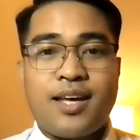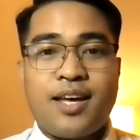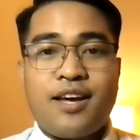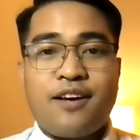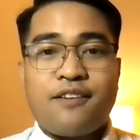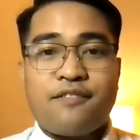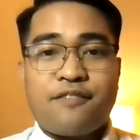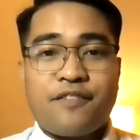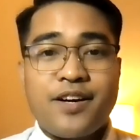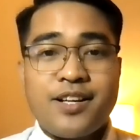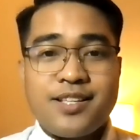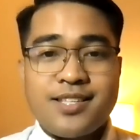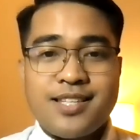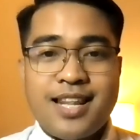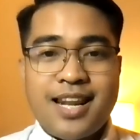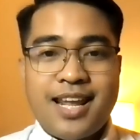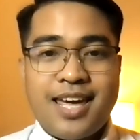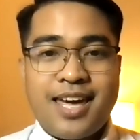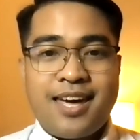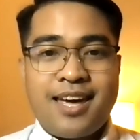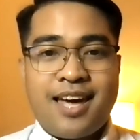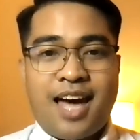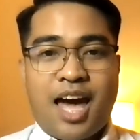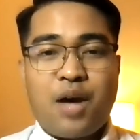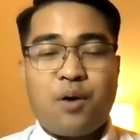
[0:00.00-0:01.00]

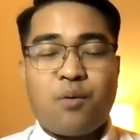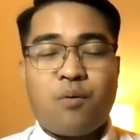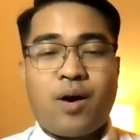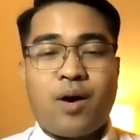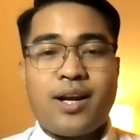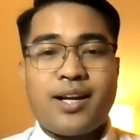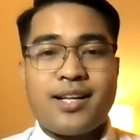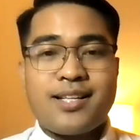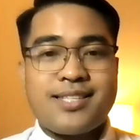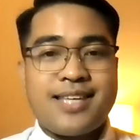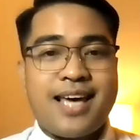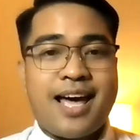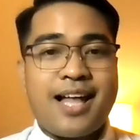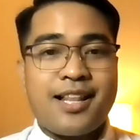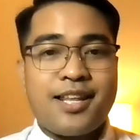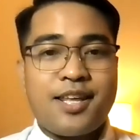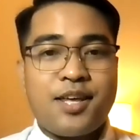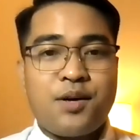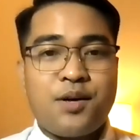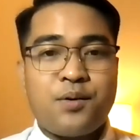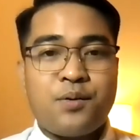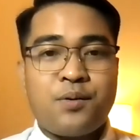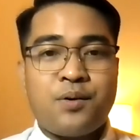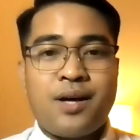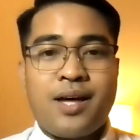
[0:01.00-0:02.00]
Firstly, I want to tell
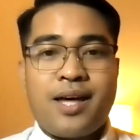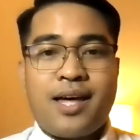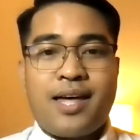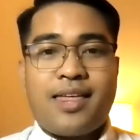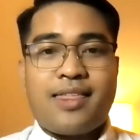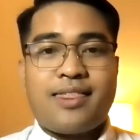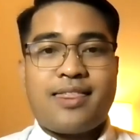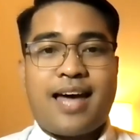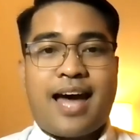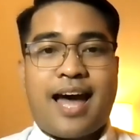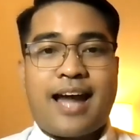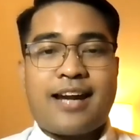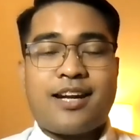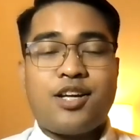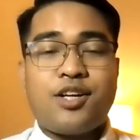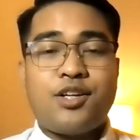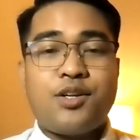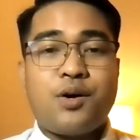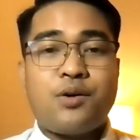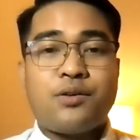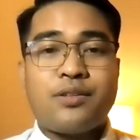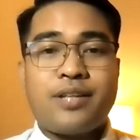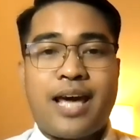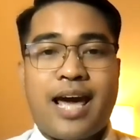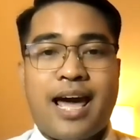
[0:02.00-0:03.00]
you that you
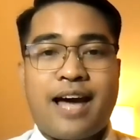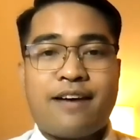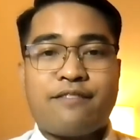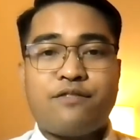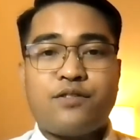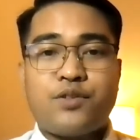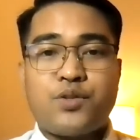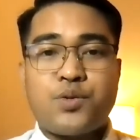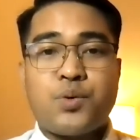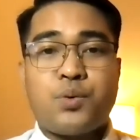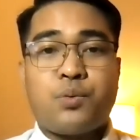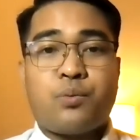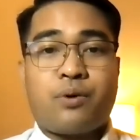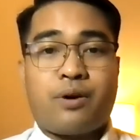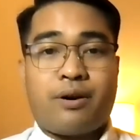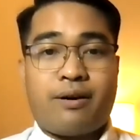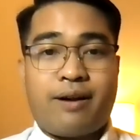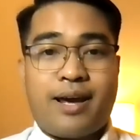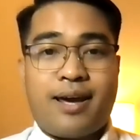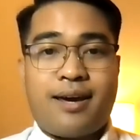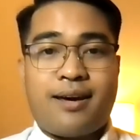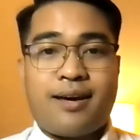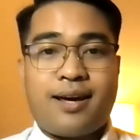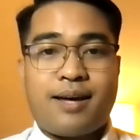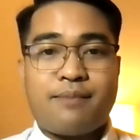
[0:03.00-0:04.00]
don't have to
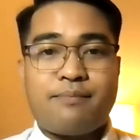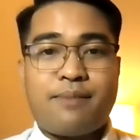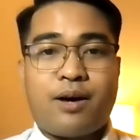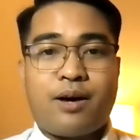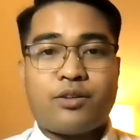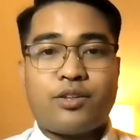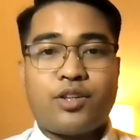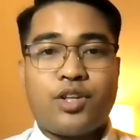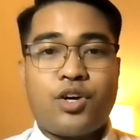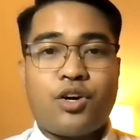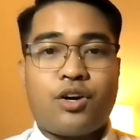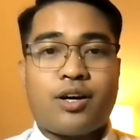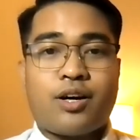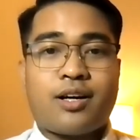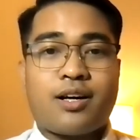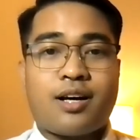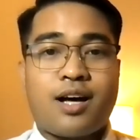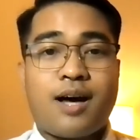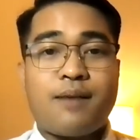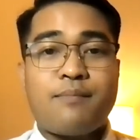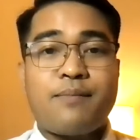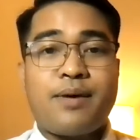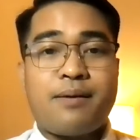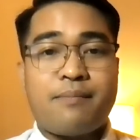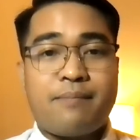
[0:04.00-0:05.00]
worry about your
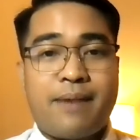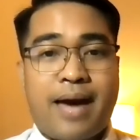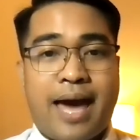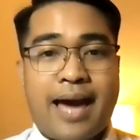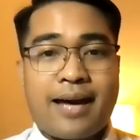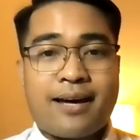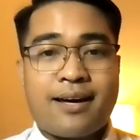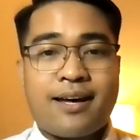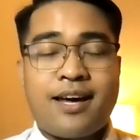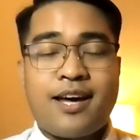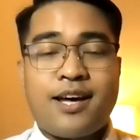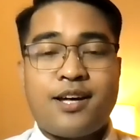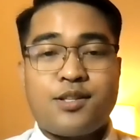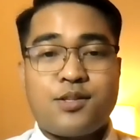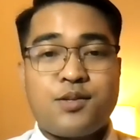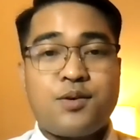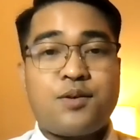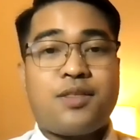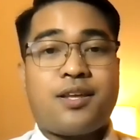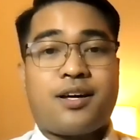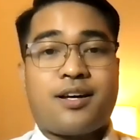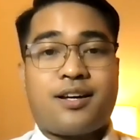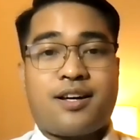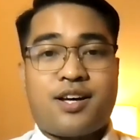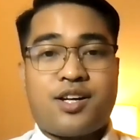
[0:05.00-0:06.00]
coming back to
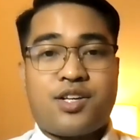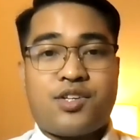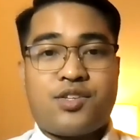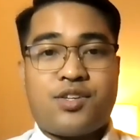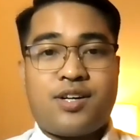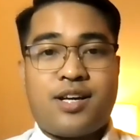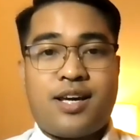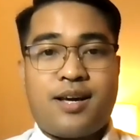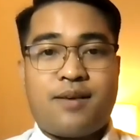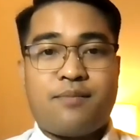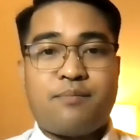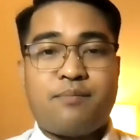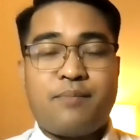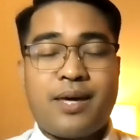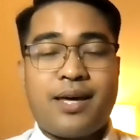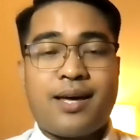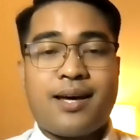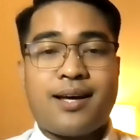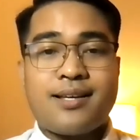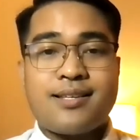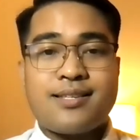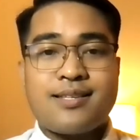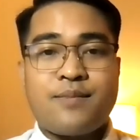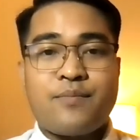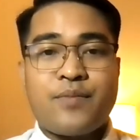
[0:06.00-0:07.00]
the country
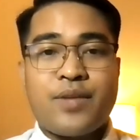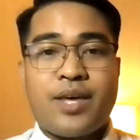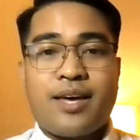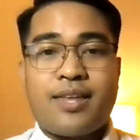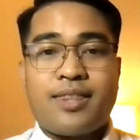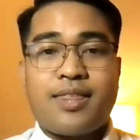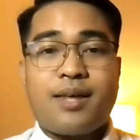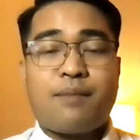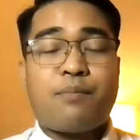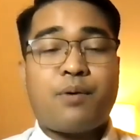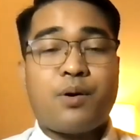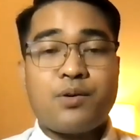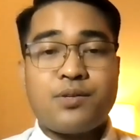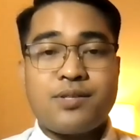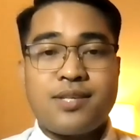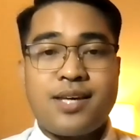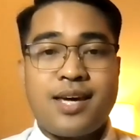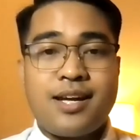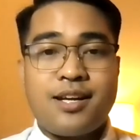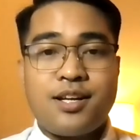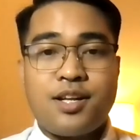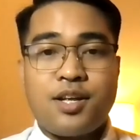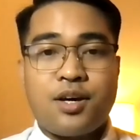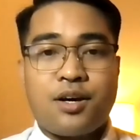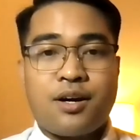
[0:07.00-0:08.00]
because the
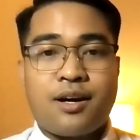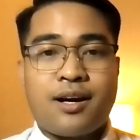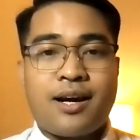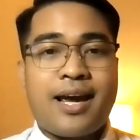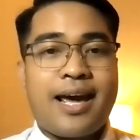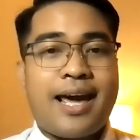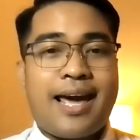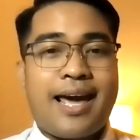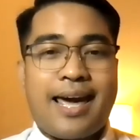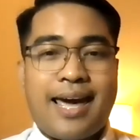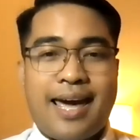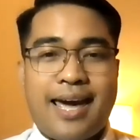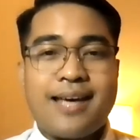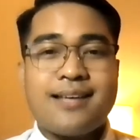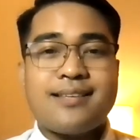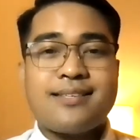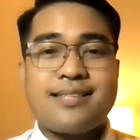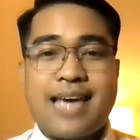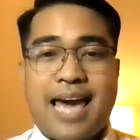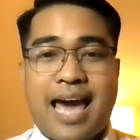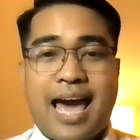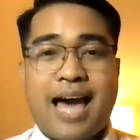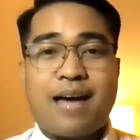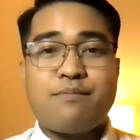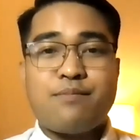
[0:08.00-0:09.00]
procedure
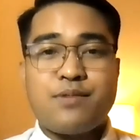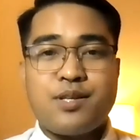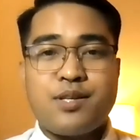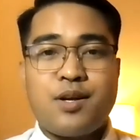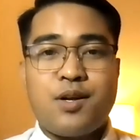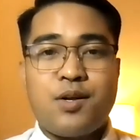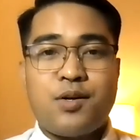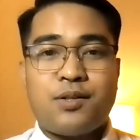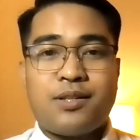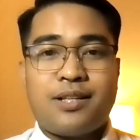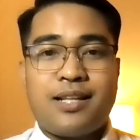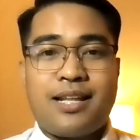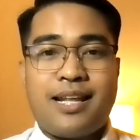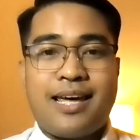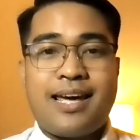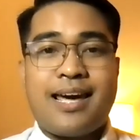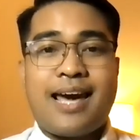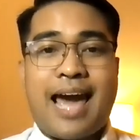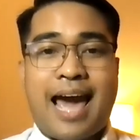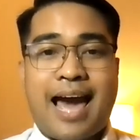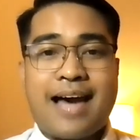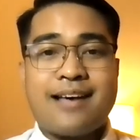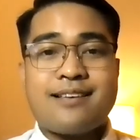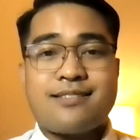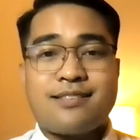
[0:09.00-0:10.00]
is absolutely
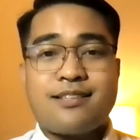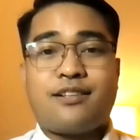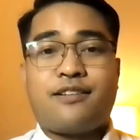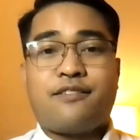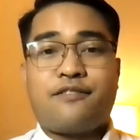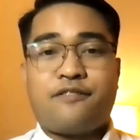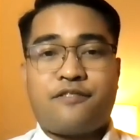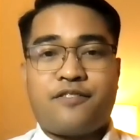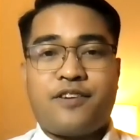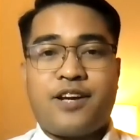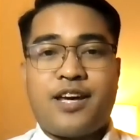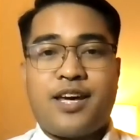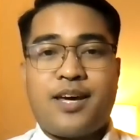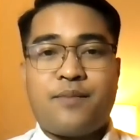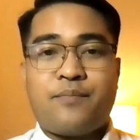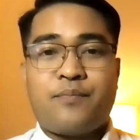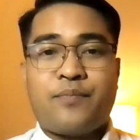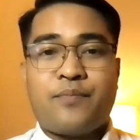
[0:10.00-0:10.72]
hassle free.